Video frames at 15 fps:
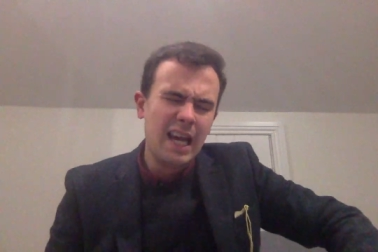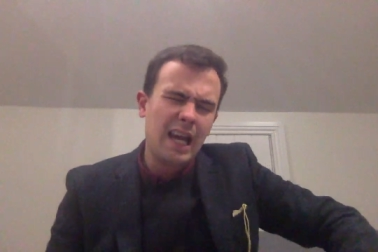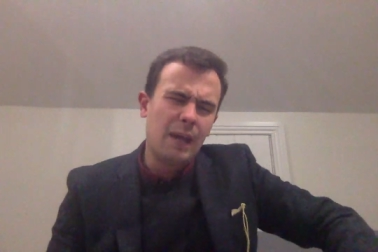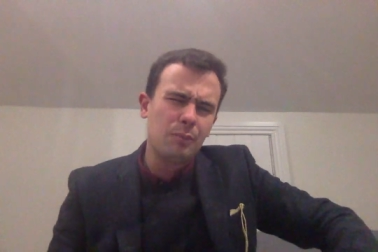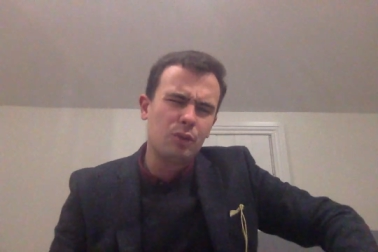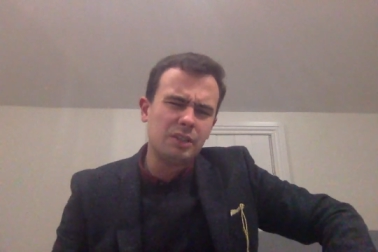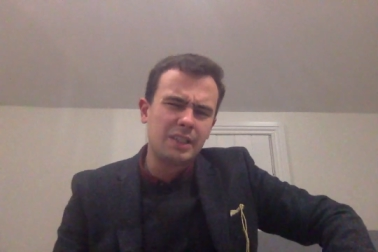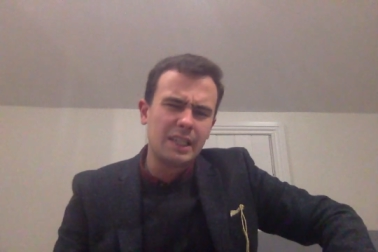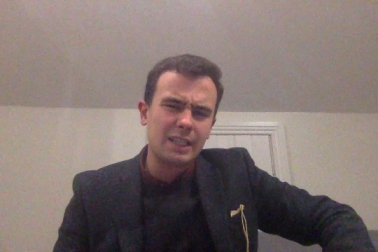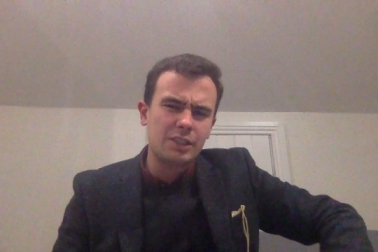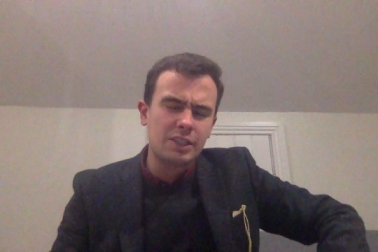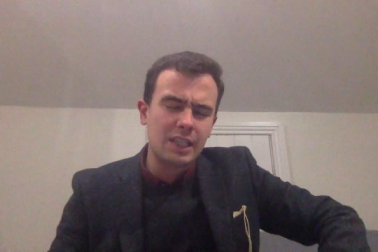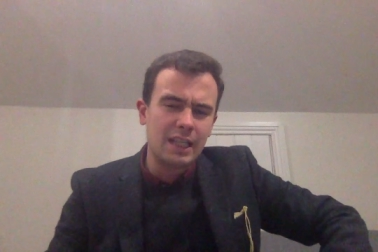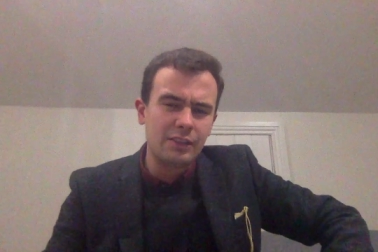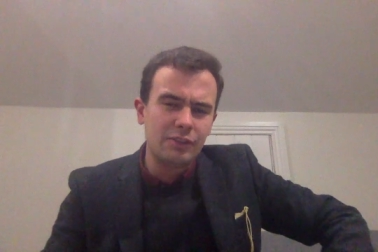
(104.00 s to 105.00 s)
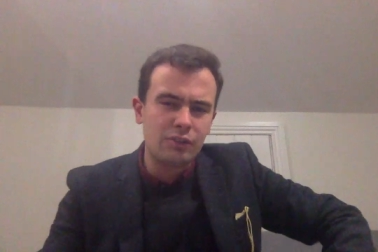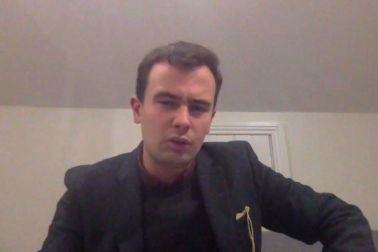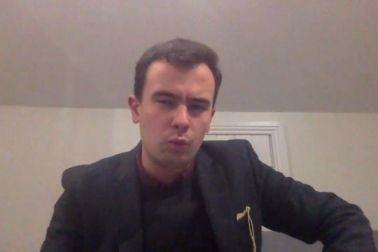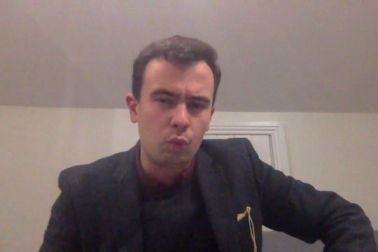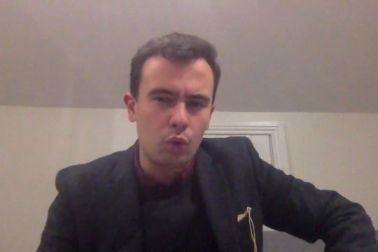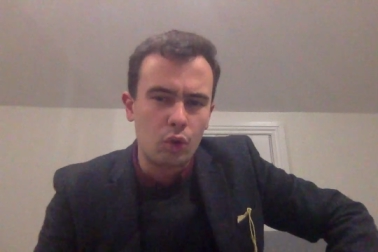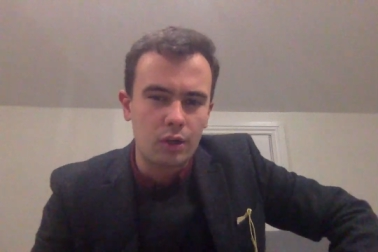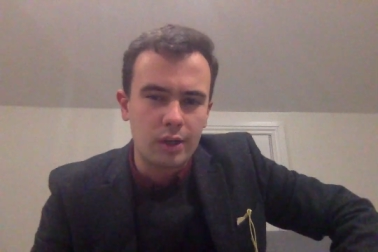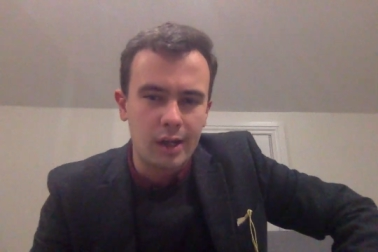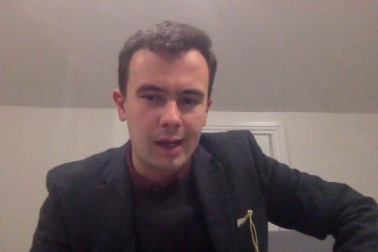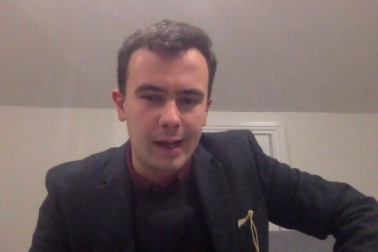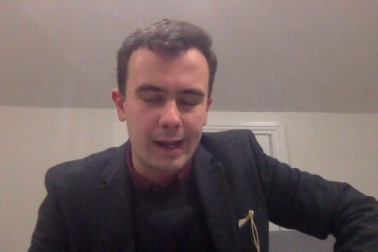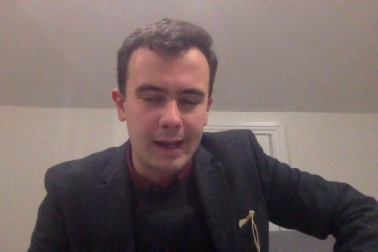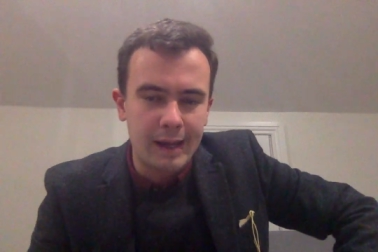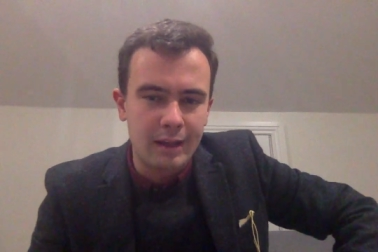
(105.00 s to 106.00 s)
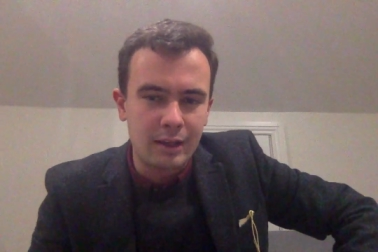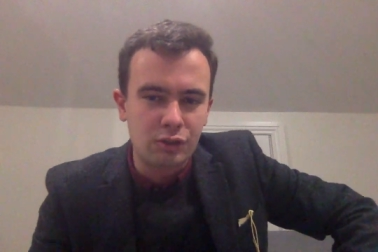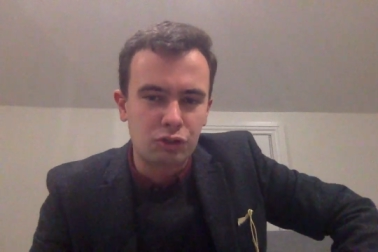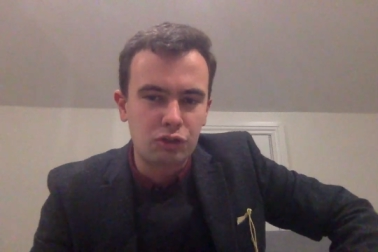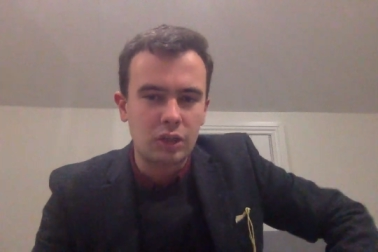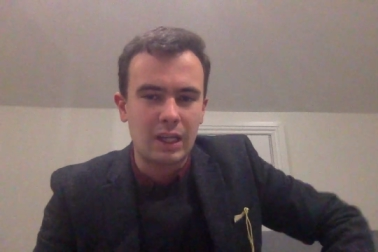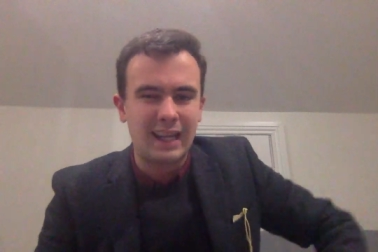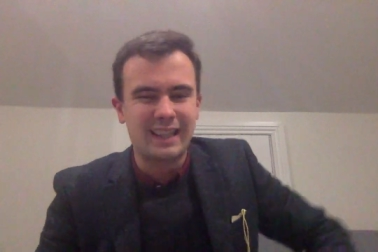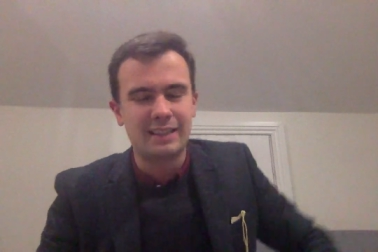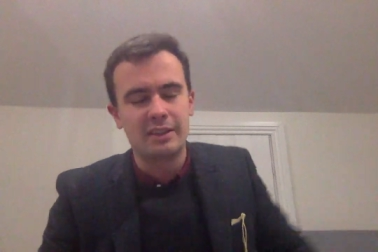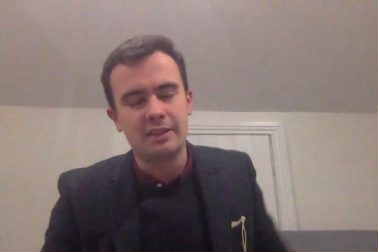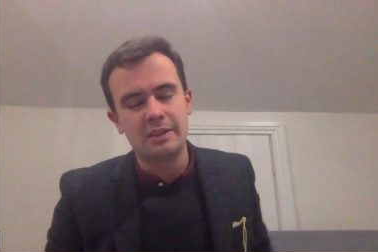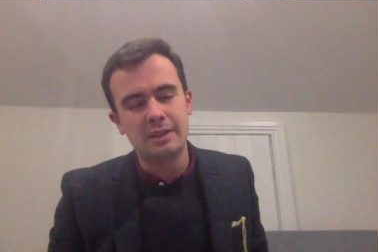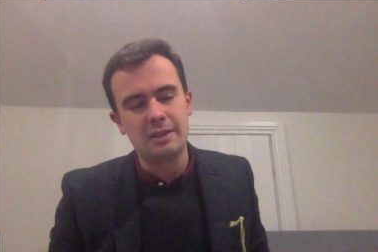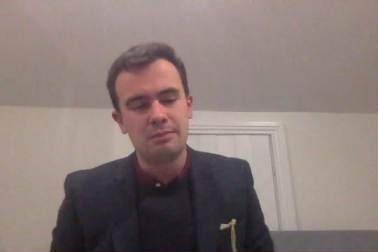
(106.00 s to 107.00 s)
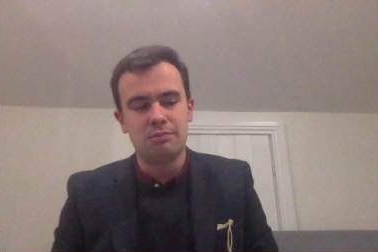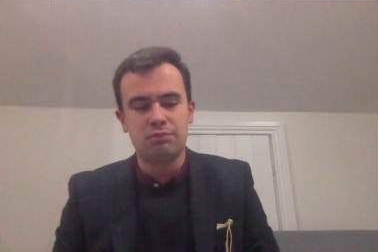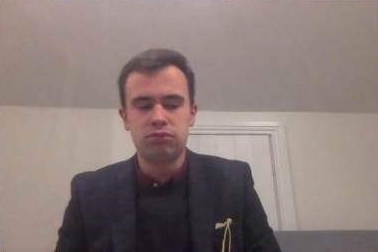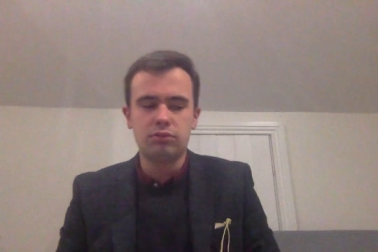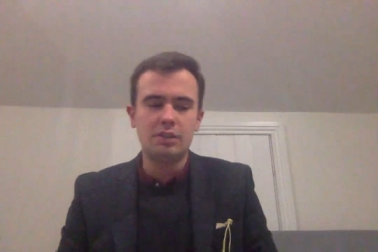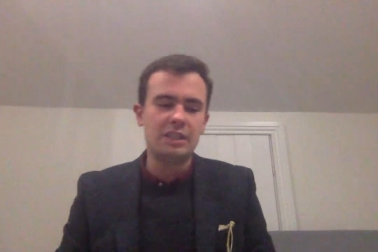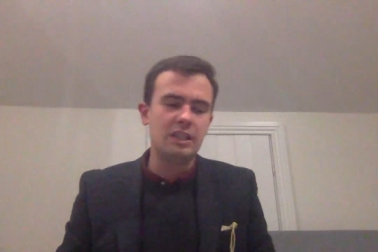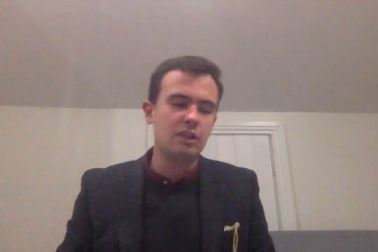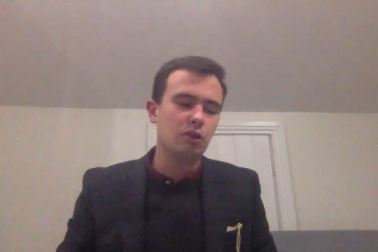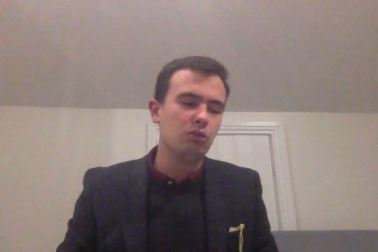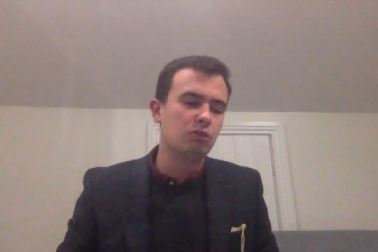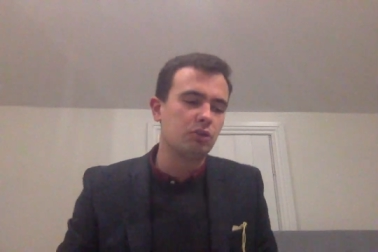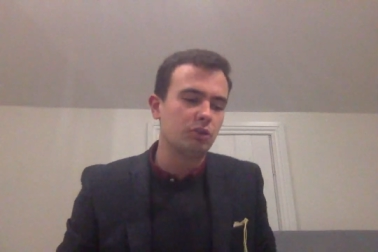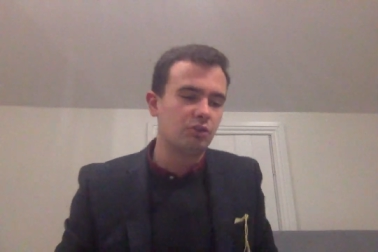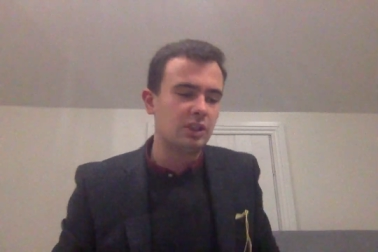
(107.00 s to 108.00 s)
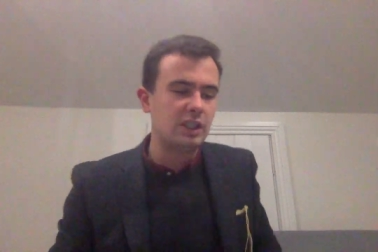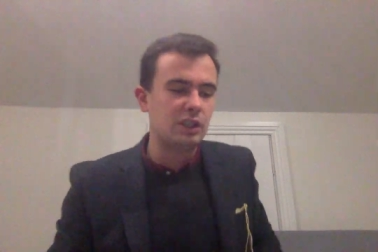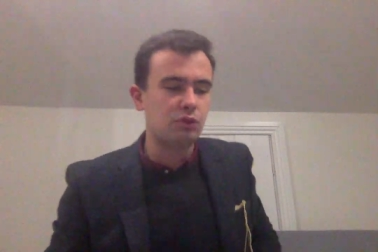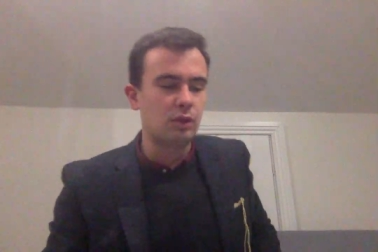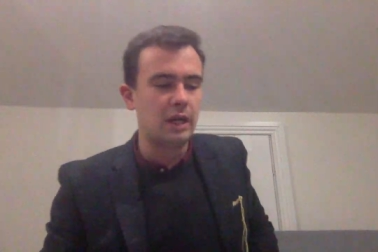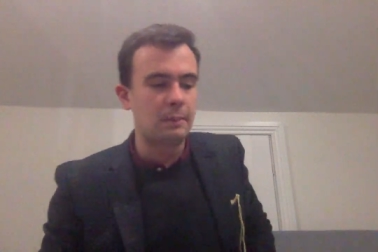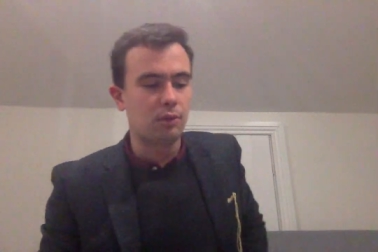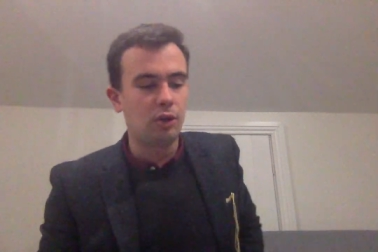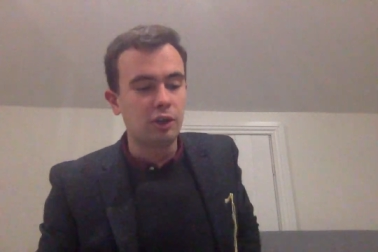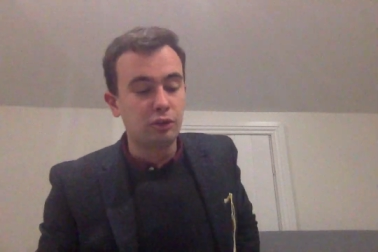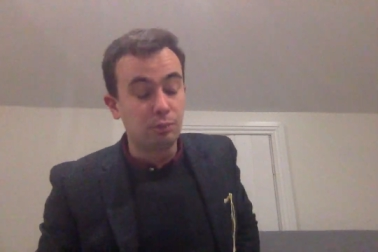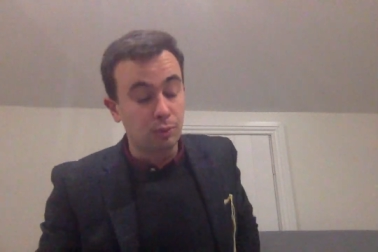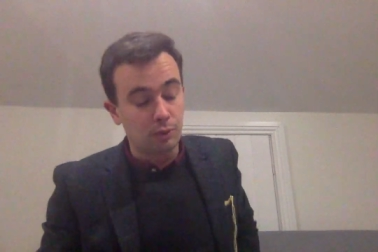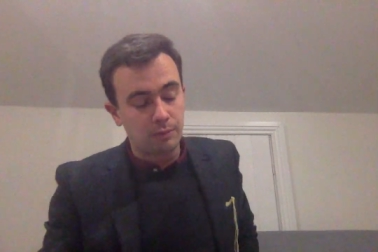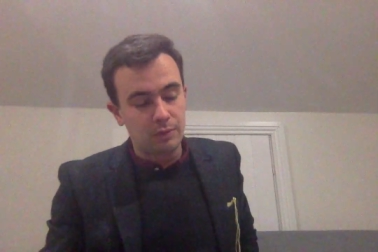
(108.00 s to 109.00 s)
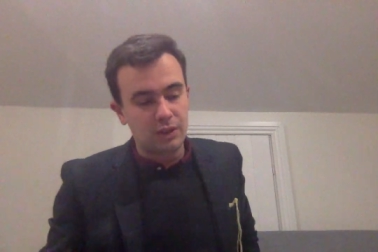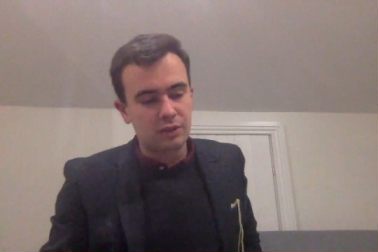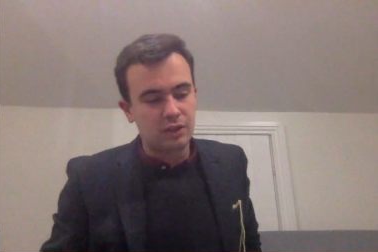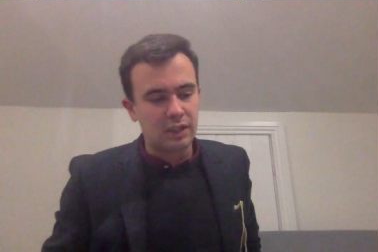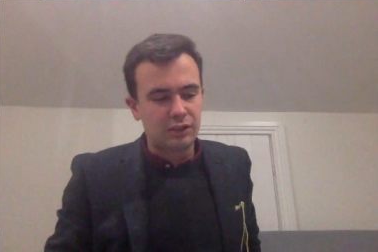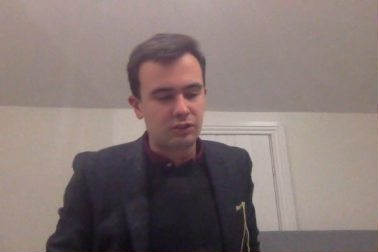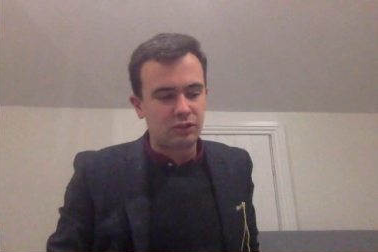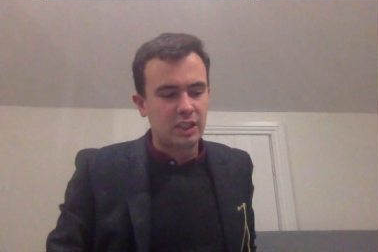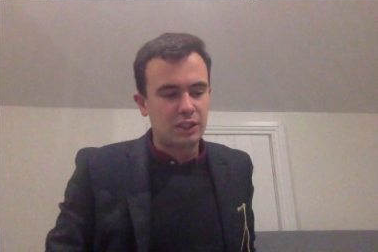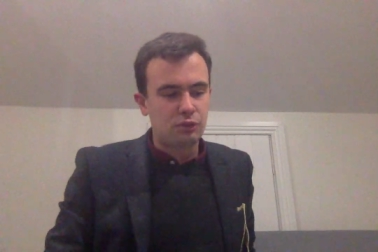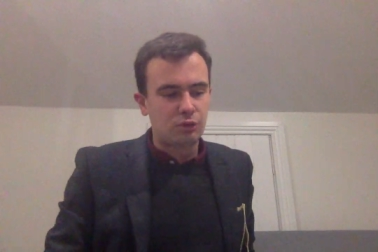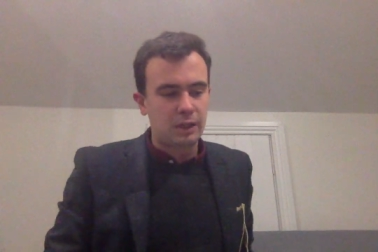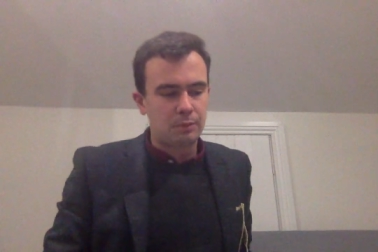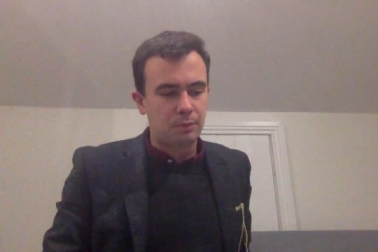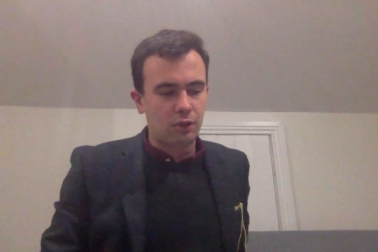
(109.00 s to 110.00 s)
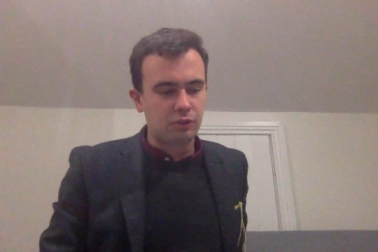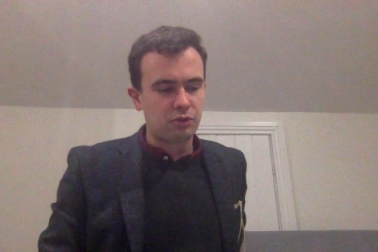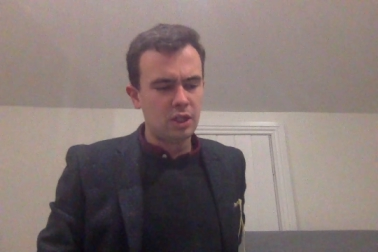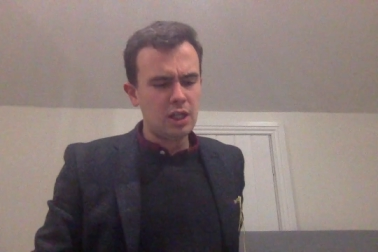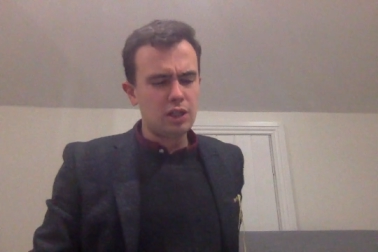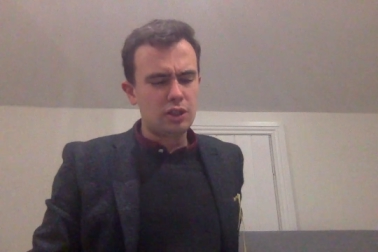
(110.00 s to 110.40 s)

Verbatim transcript: I'm going to take a chance at one as at a pretty useless each way price, but it's, it's an each way price.